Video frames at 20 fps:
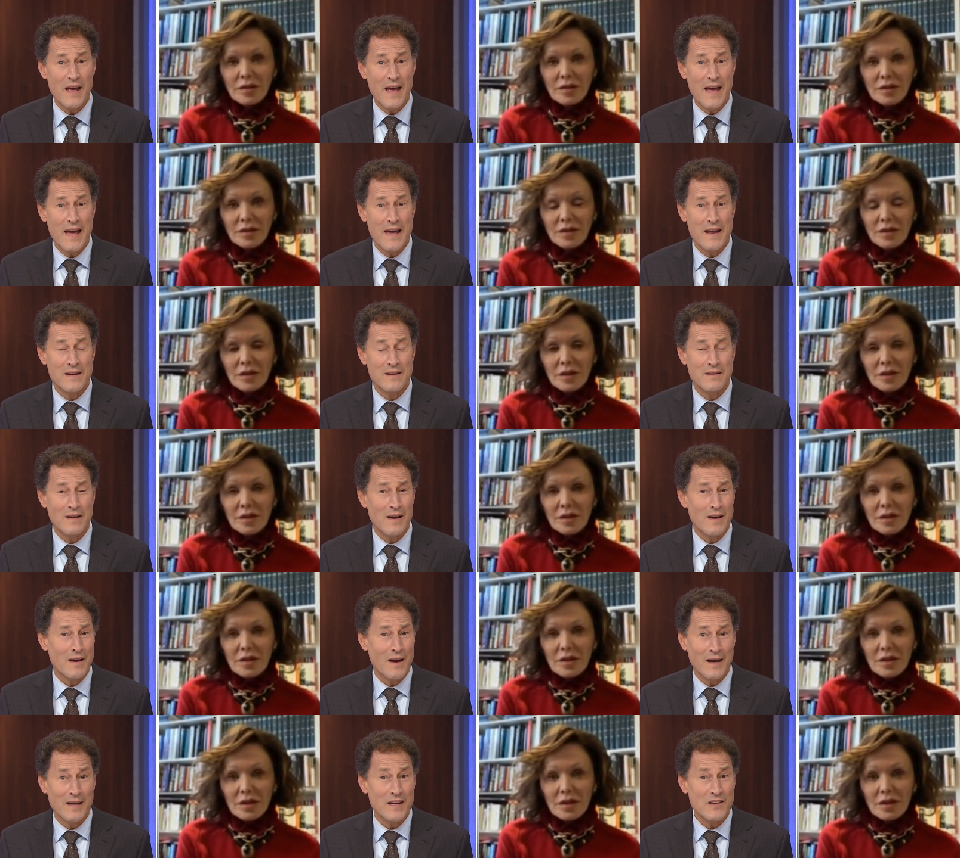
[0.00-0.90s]
Speaker 1: and
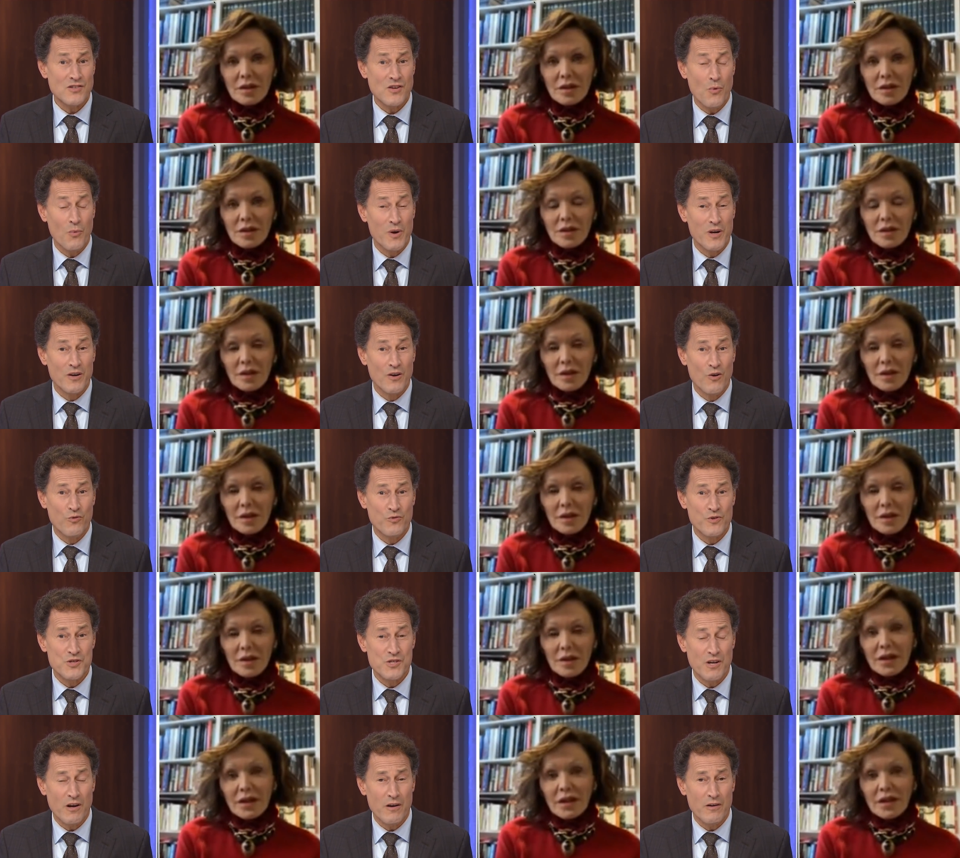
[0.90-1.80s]
uh, I guess I want to know,
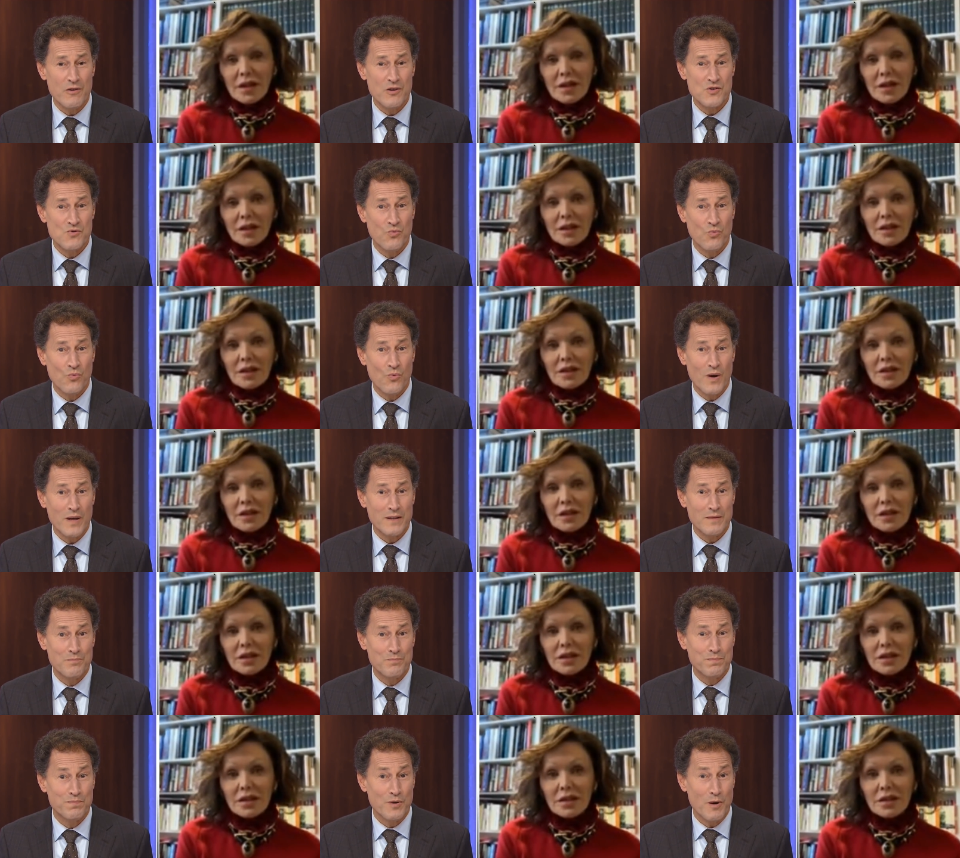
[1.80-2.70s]
for starters, what
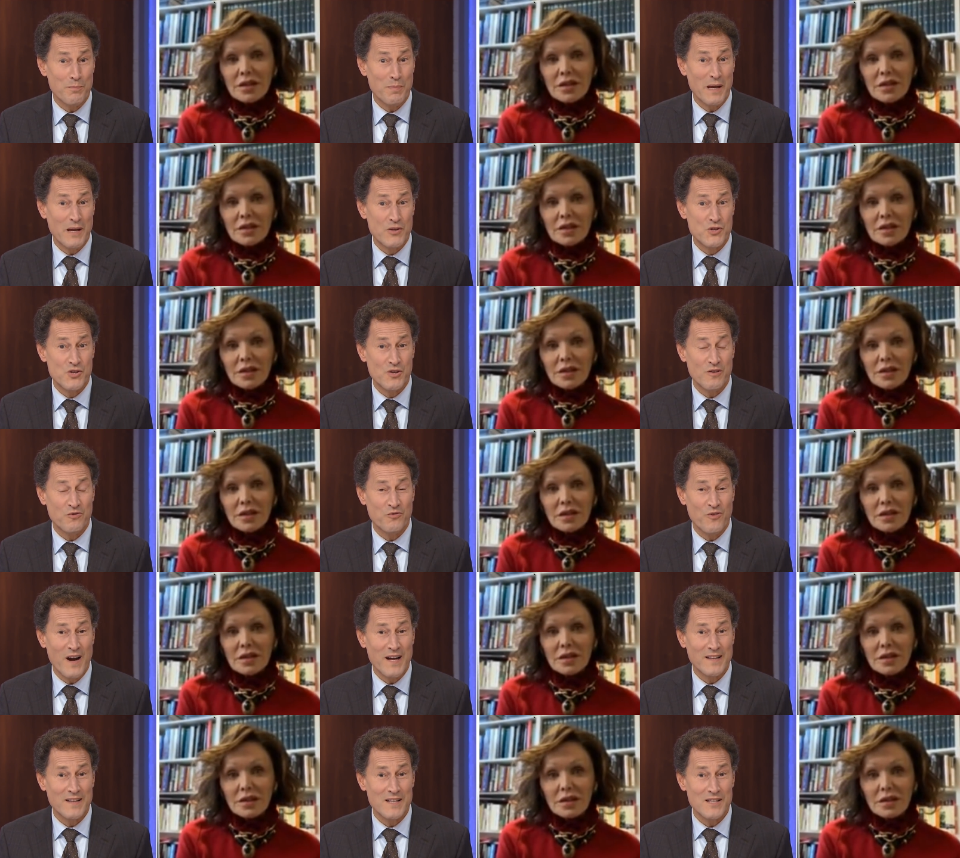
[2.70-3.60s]
propelled you to
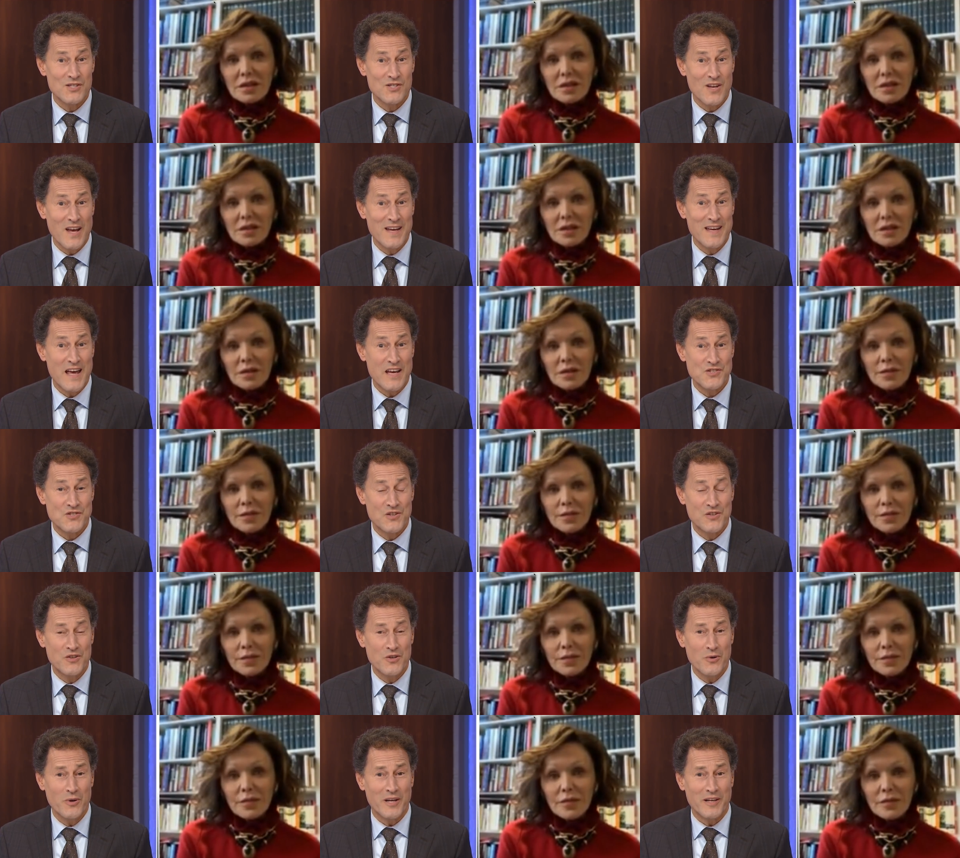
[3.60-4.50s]
finally say yes
Speaker 2: and
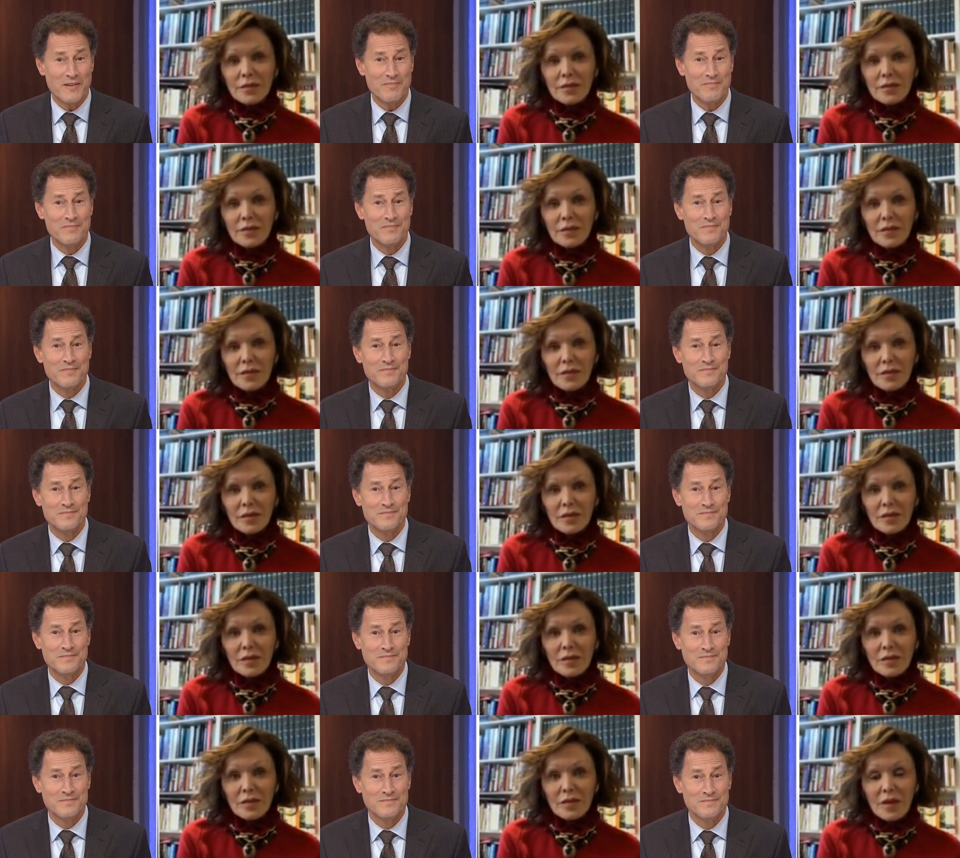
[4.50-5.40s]
do it?
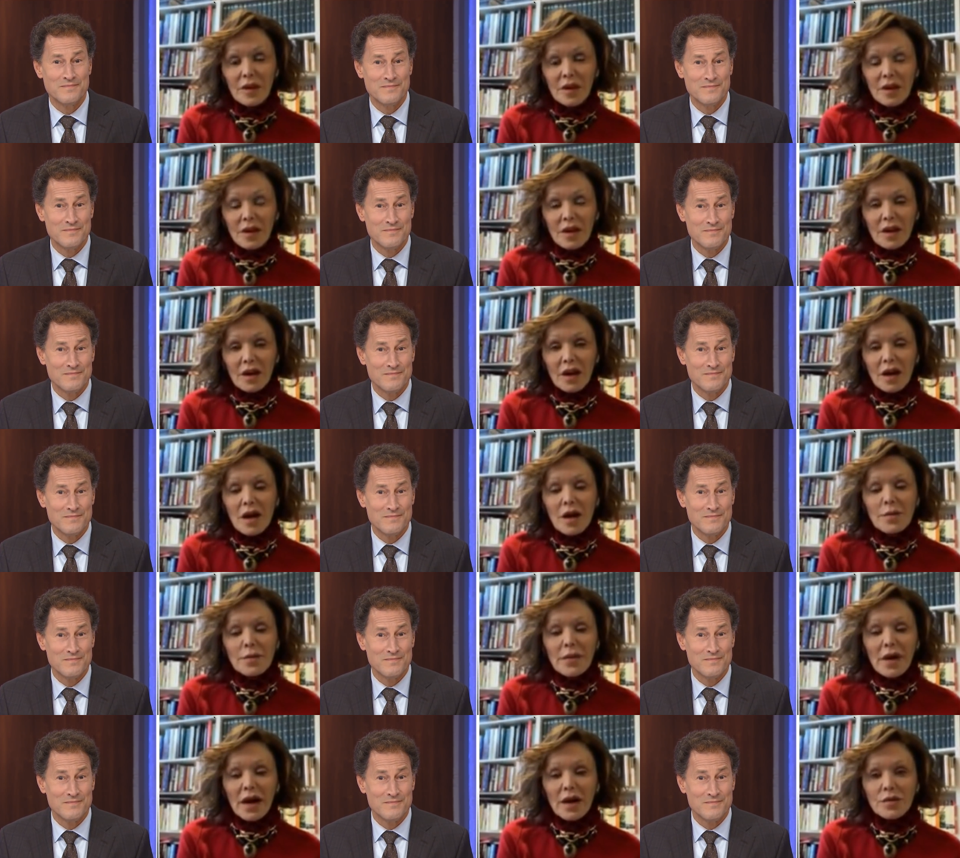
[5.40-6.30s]

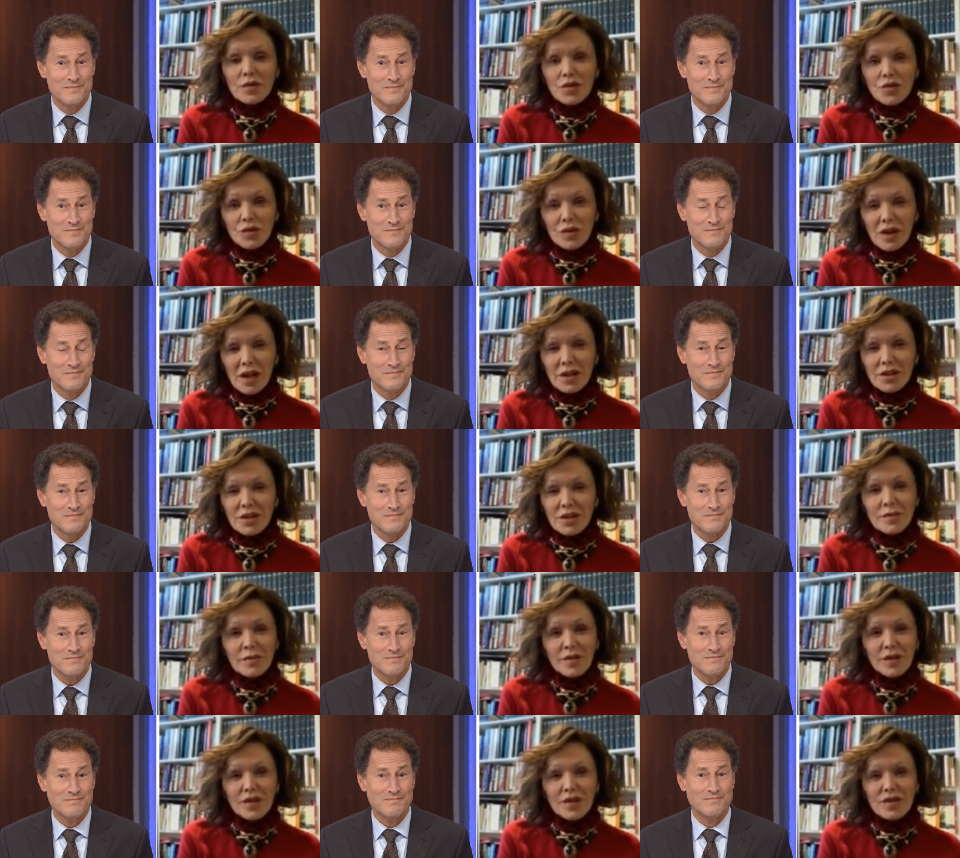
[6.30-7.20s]
Um, I was reluctant
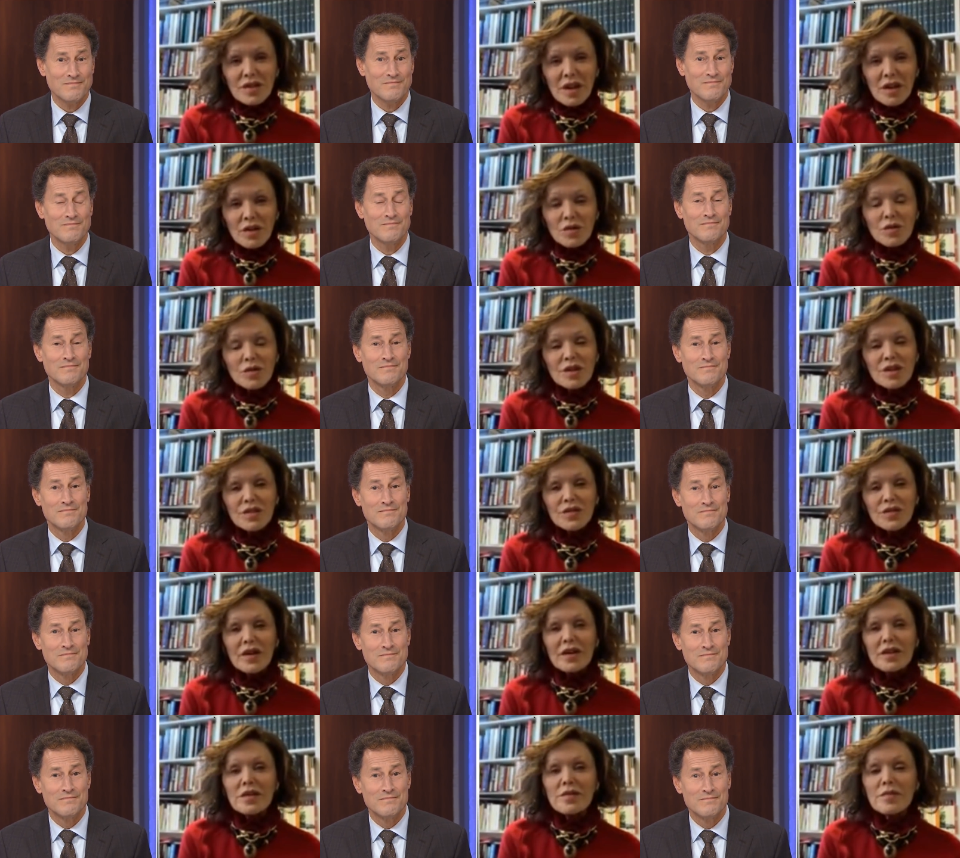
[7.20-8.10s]
because I always
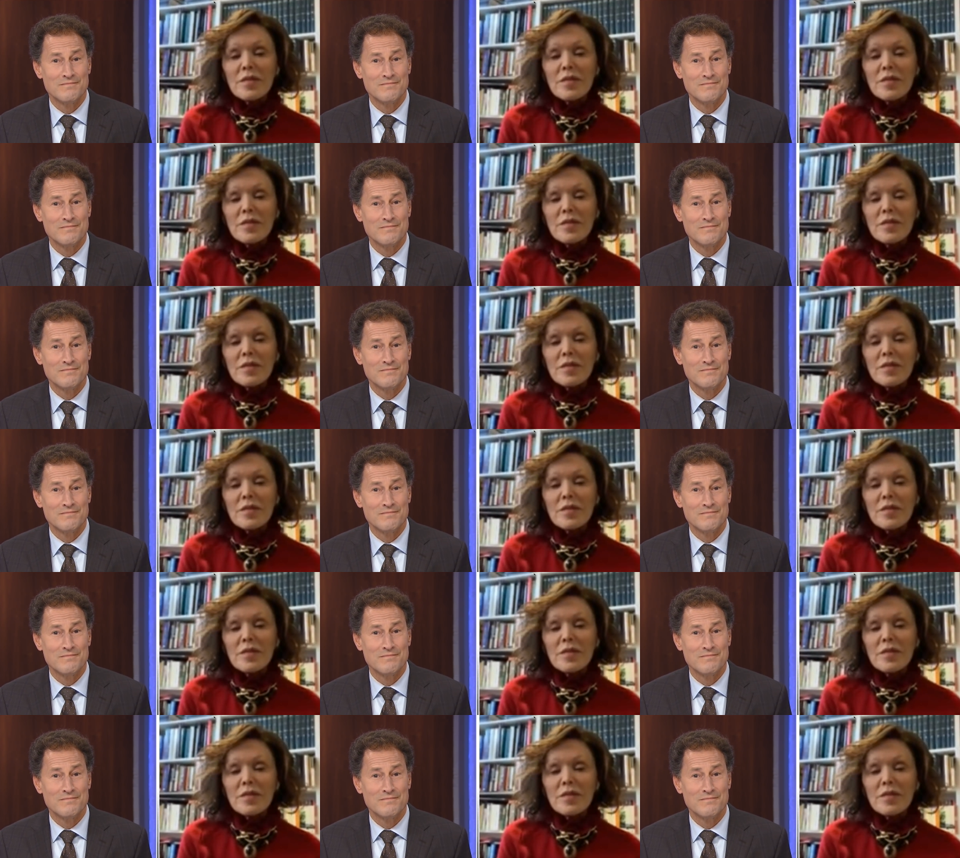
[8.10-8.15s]
find the